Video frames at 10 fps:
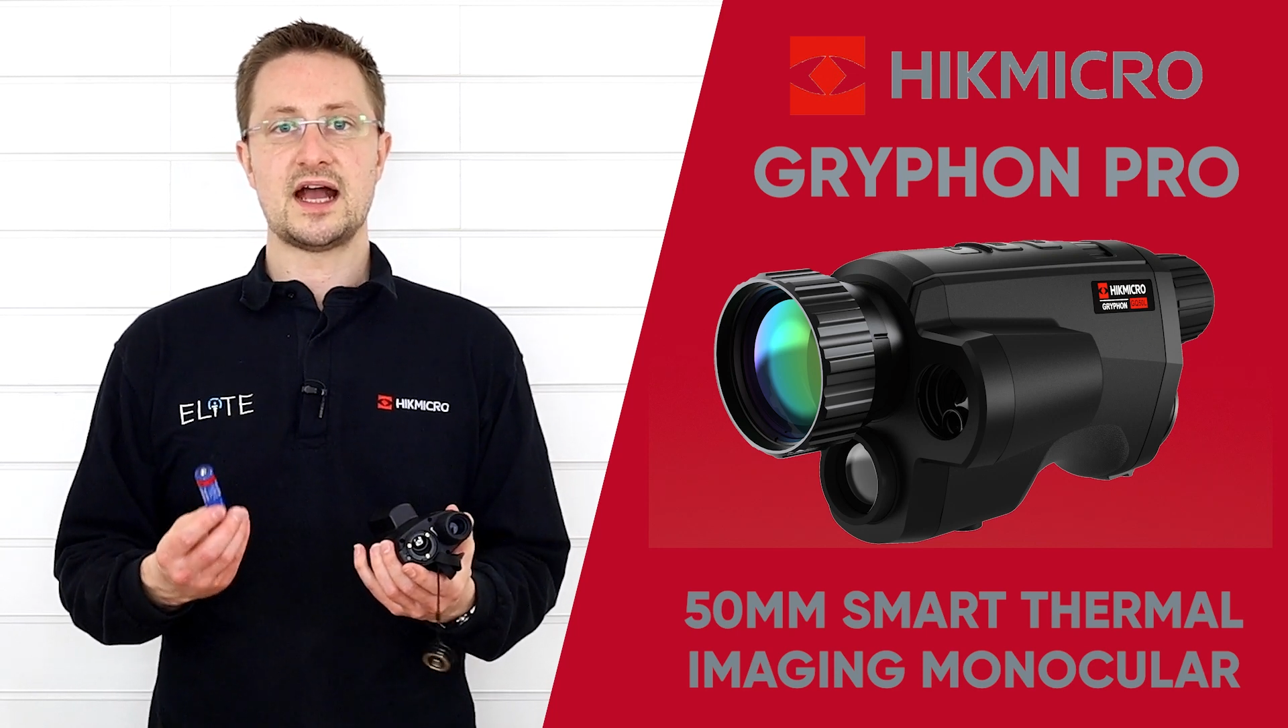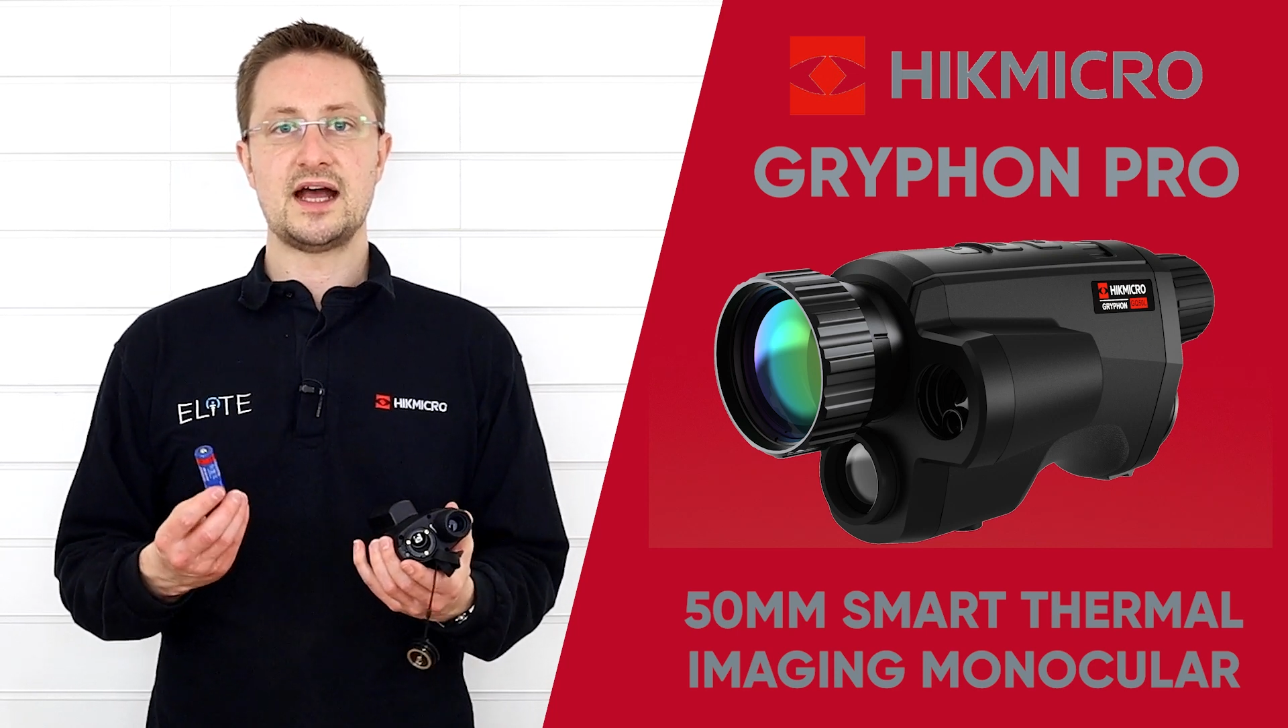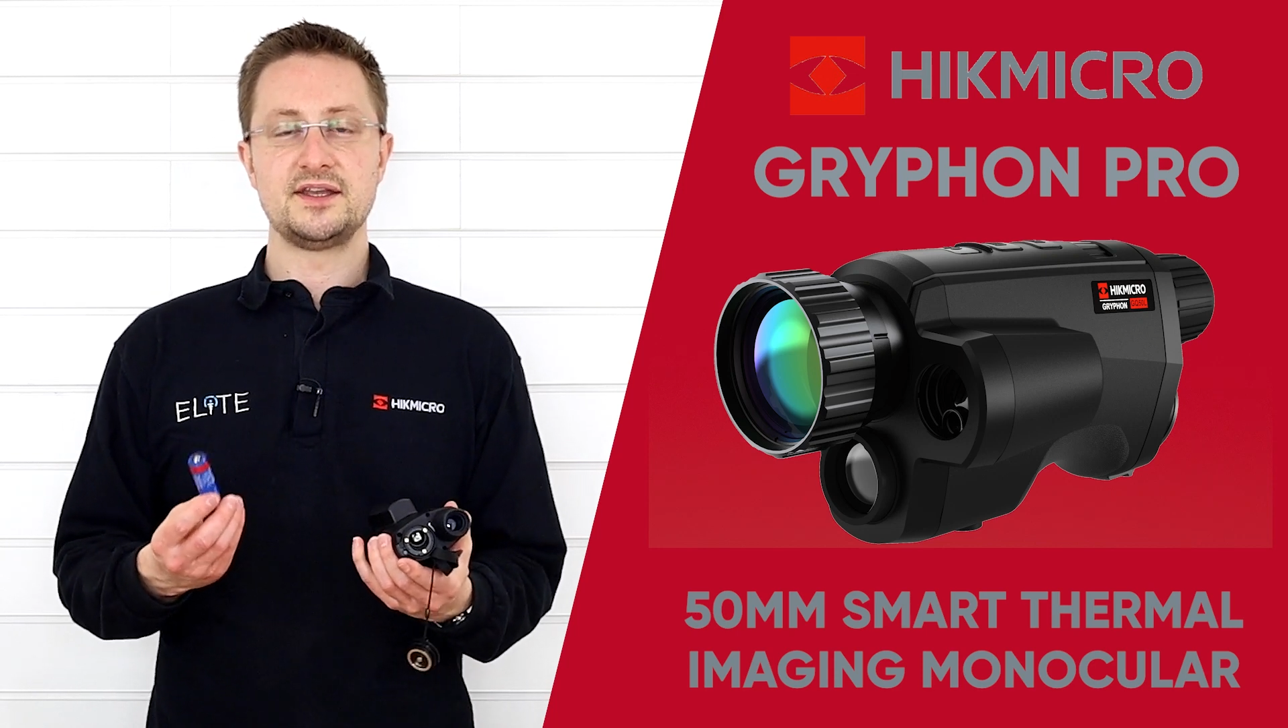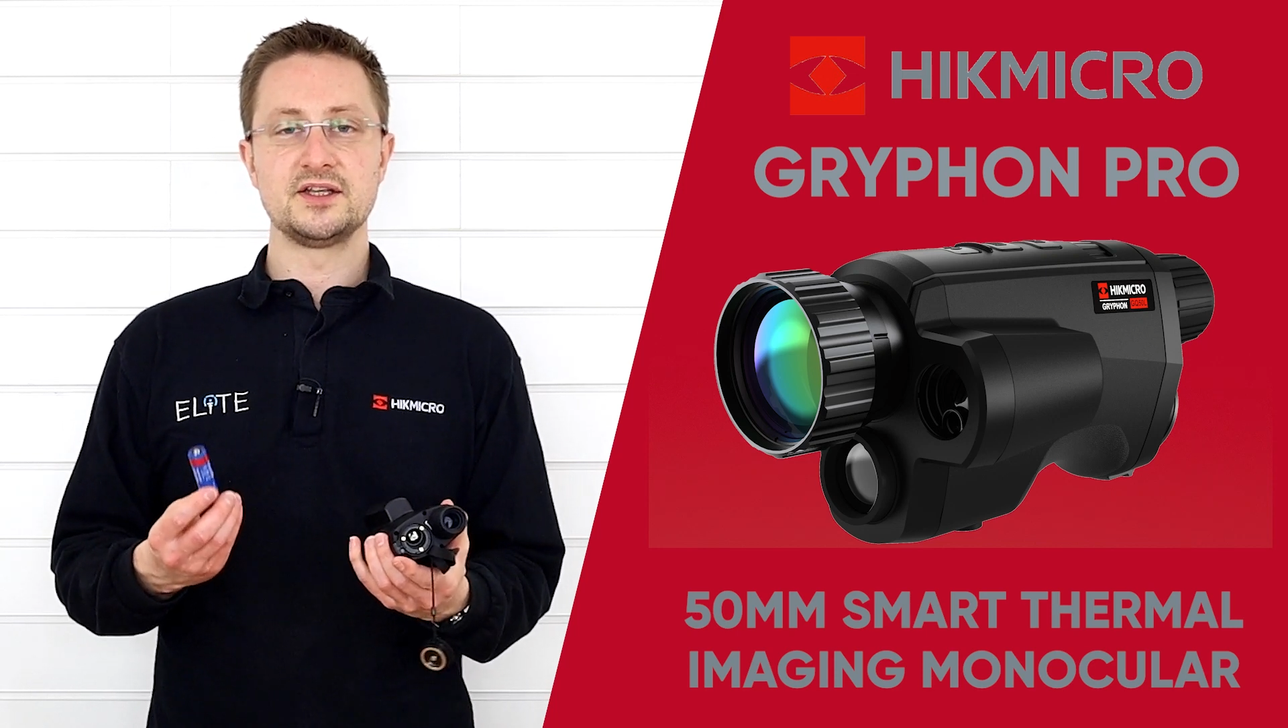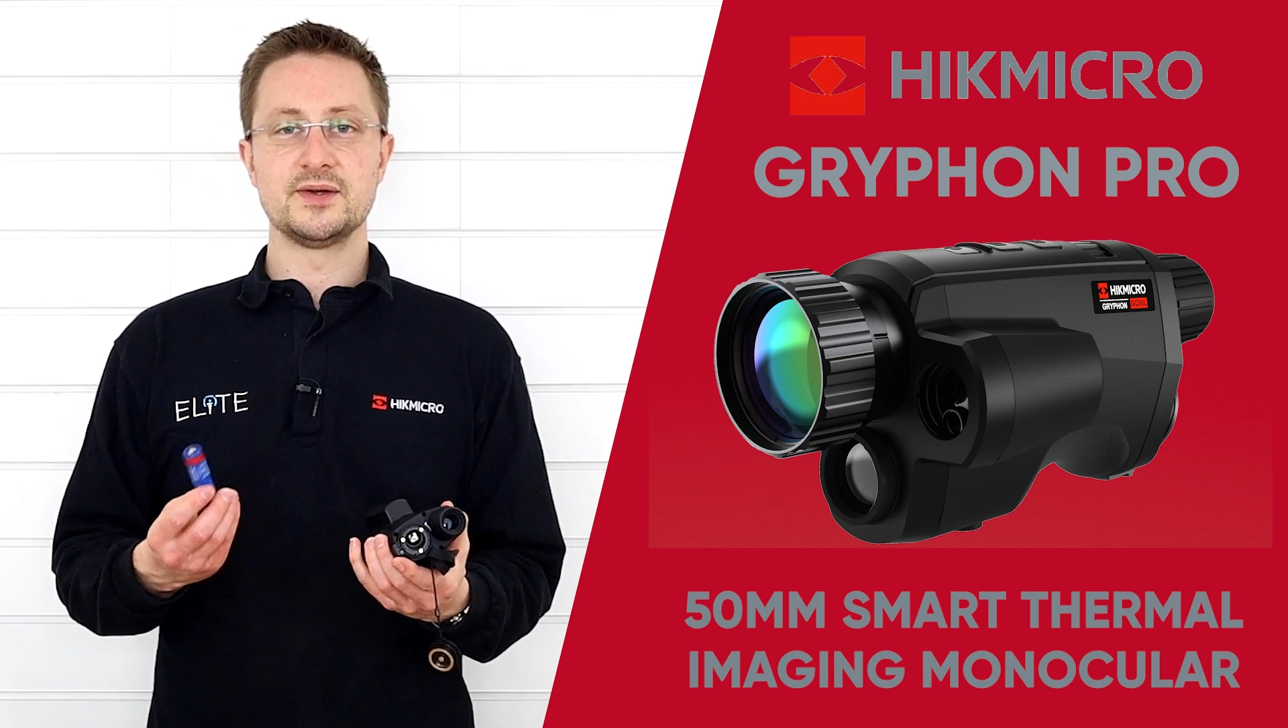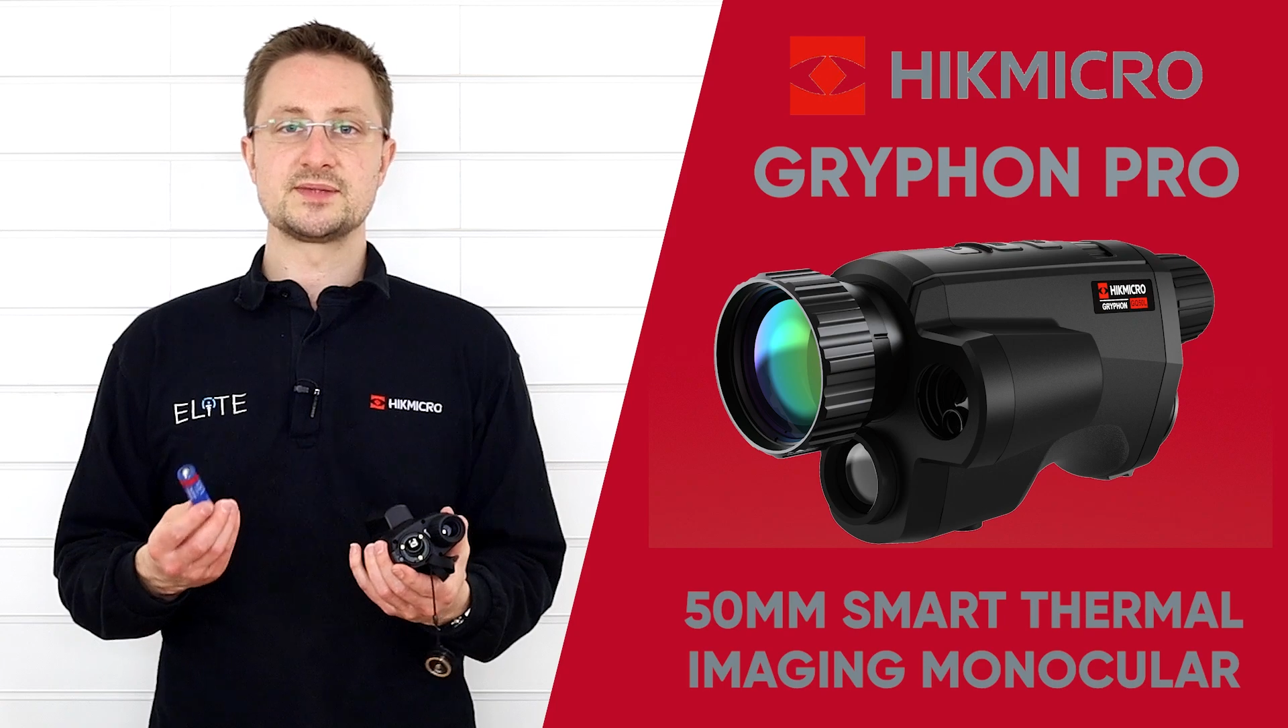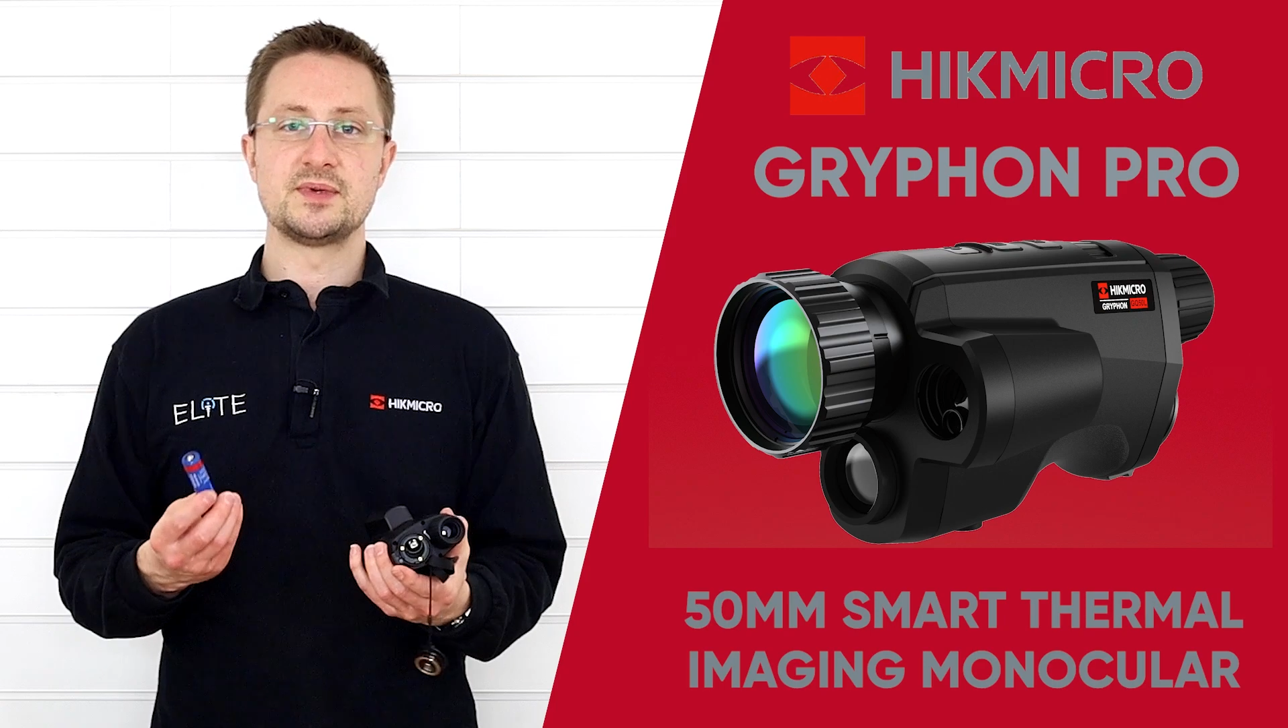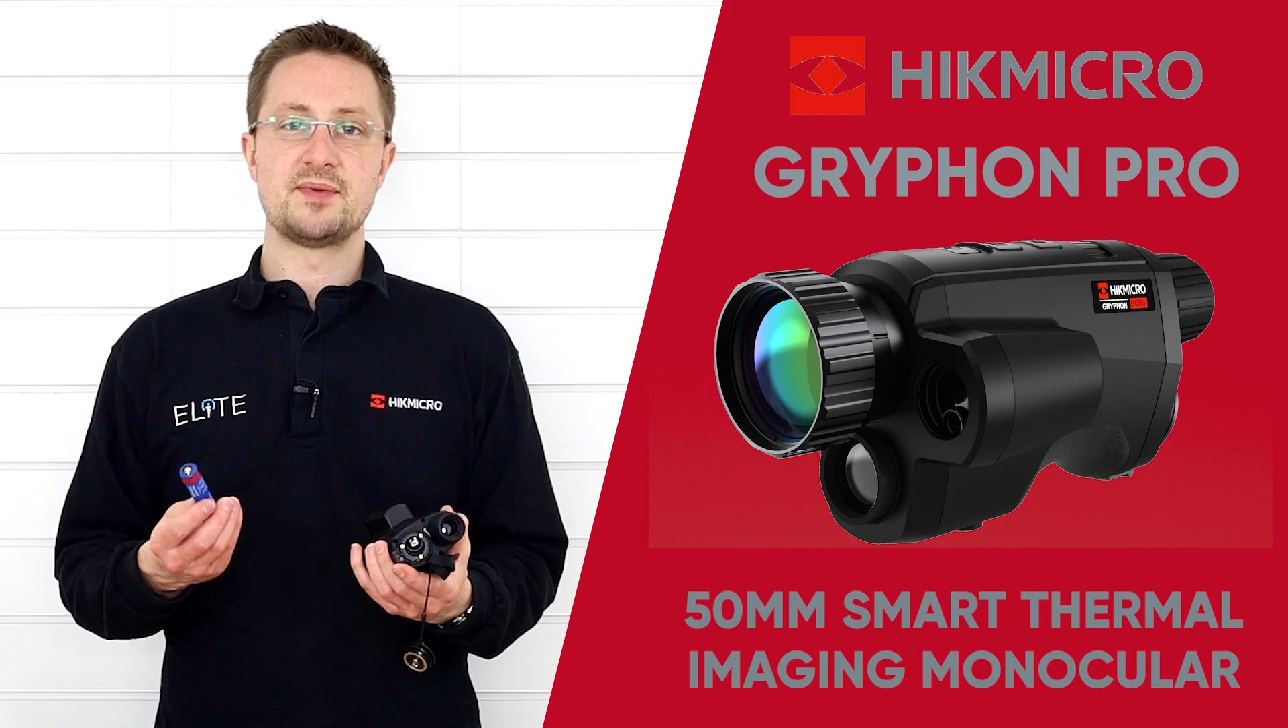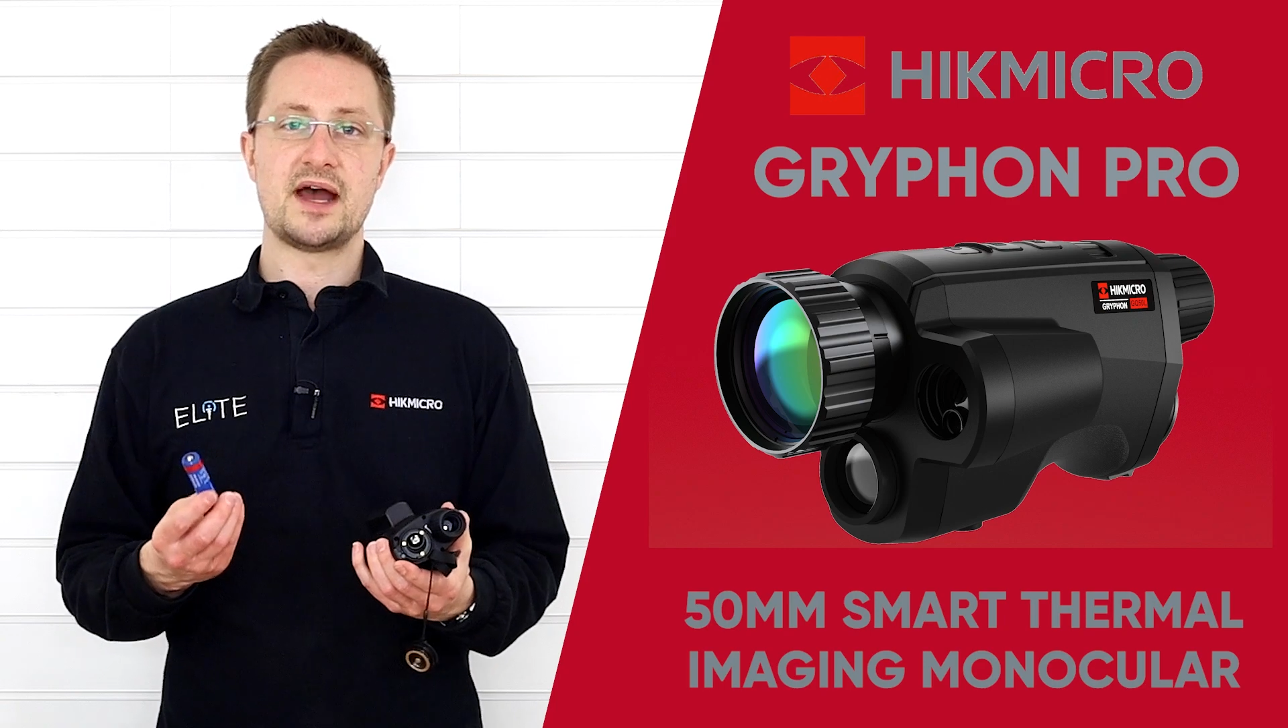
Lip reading: and a USB